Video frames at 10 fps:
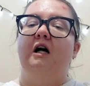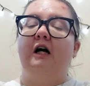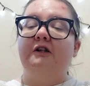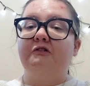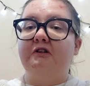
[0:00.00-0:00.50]

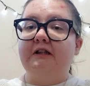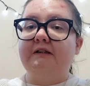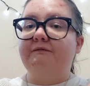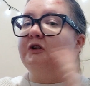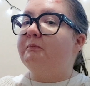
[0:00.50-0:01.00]

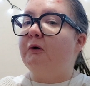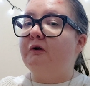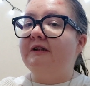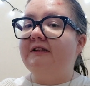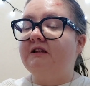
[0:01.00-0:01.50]
unique
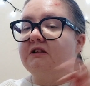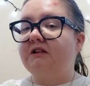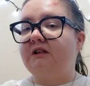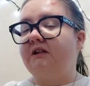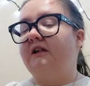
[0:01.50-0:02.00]

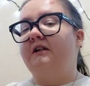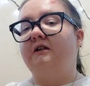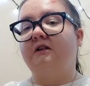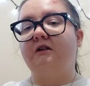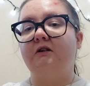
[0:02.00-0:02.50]
viewpoints,
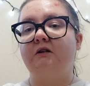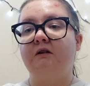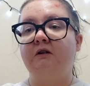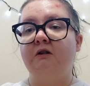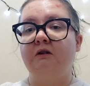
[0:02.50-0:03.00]
and
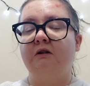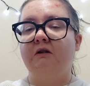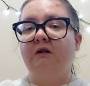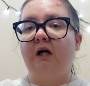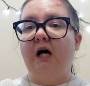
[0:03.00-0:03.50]

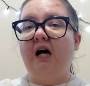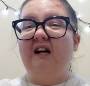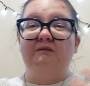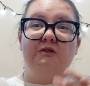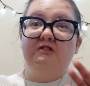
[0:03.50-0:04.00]

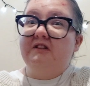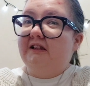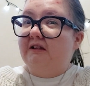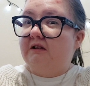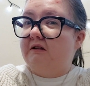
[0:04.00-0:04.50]

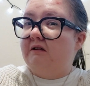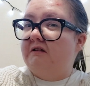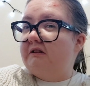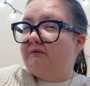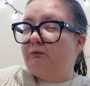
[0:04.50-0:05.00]
unique and
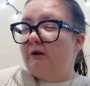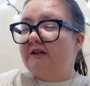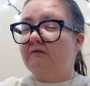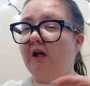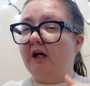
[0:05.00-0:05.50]
different
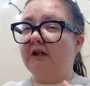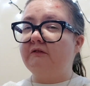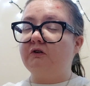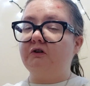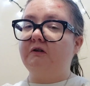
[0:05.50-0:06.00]
ways of
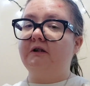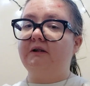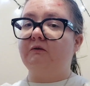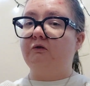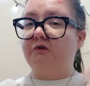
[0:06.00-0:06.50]
life,
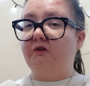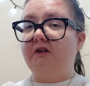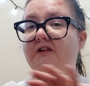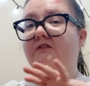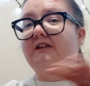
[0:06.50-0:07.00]
certainly
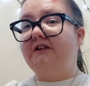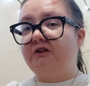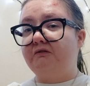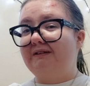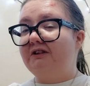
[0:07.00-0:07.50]
unique
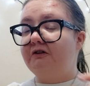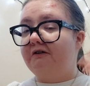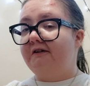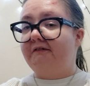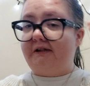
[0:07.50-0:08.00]
to each
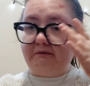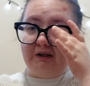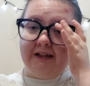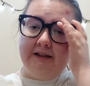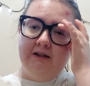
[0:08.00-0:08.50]
other
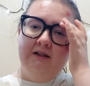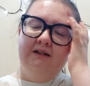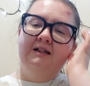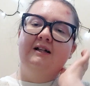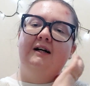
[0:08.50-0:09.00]
anyway.
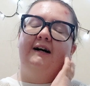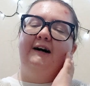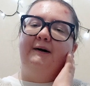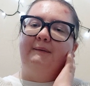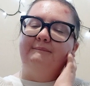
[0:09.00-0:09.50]

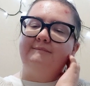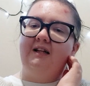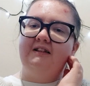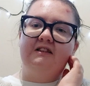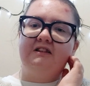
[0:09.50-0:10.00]

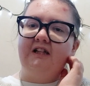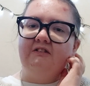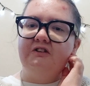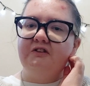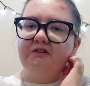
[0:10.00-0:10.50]
Like there's
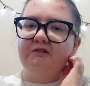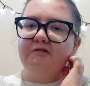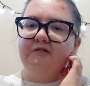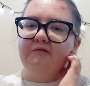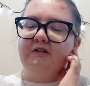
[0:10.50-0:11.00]
characters
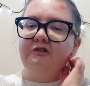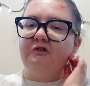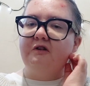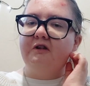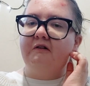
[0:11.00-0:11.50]
who
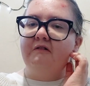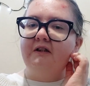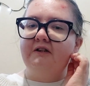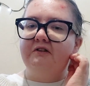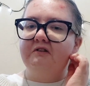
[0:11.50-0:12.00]
enjoy going
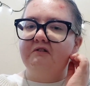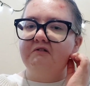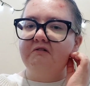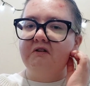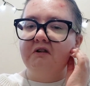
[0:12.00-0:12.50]

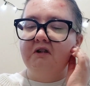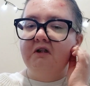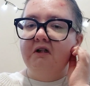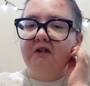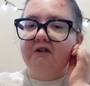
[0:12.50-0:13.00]
into,
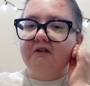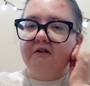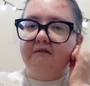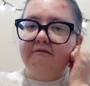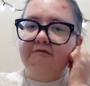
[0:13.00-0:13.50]
you
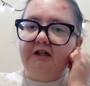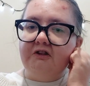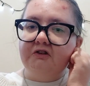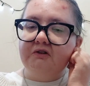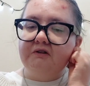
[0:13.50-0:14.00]
know,
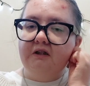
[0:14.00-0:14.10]
fresh